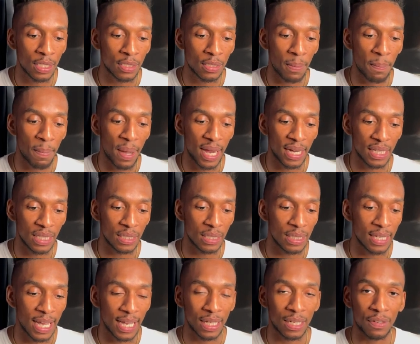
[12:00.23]
somebody's
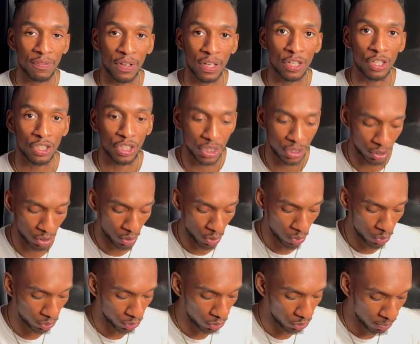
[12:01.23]
negative energy to
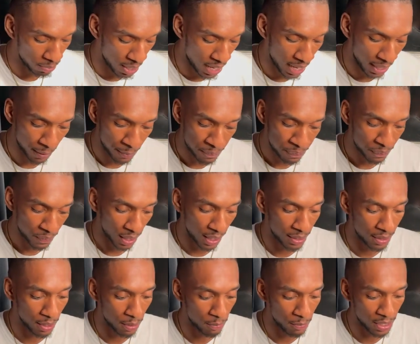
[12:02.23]
hold you back.
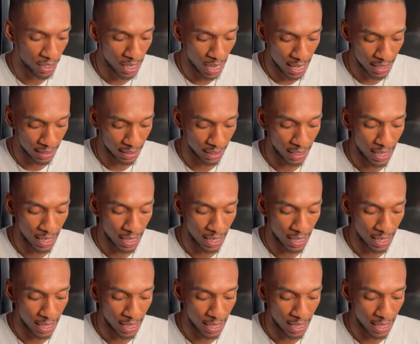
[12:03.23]
And then we got the